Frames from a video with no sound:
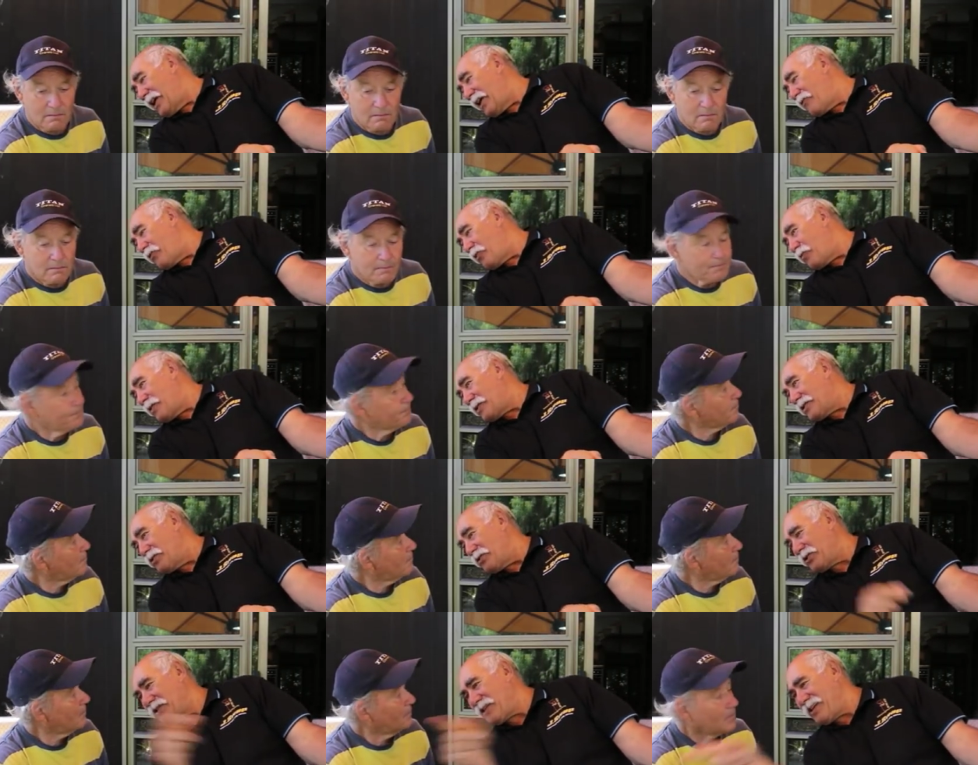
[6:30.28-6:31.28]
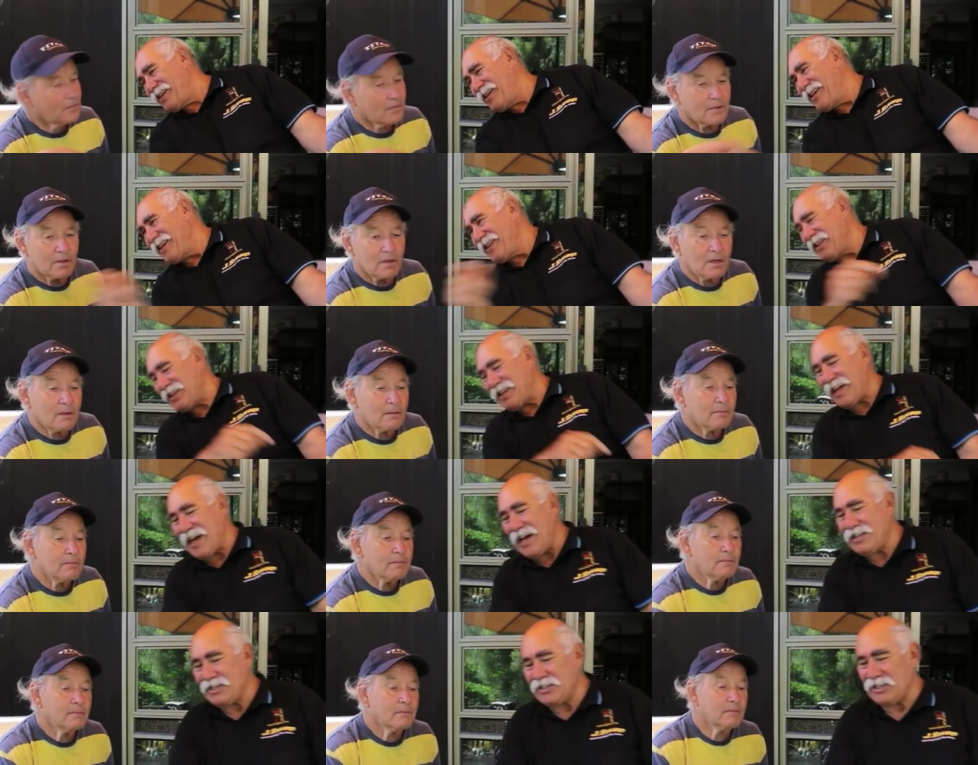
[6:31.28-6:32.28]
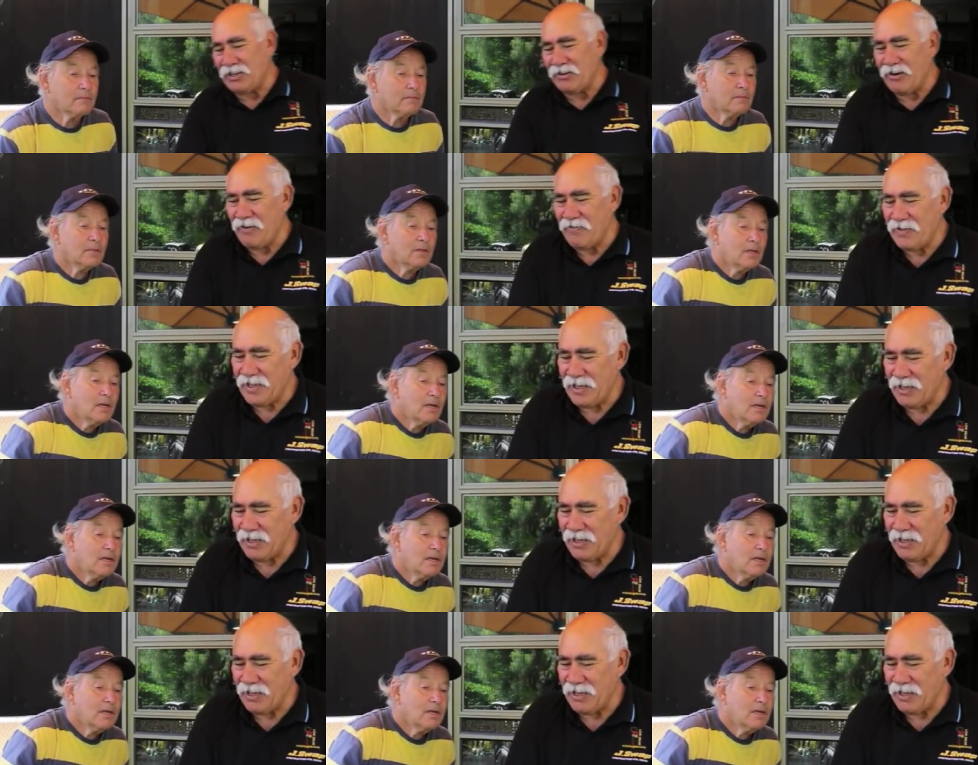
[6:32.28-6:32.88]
Speaker 1: to lean over a bit to look at the, um, the gauges that are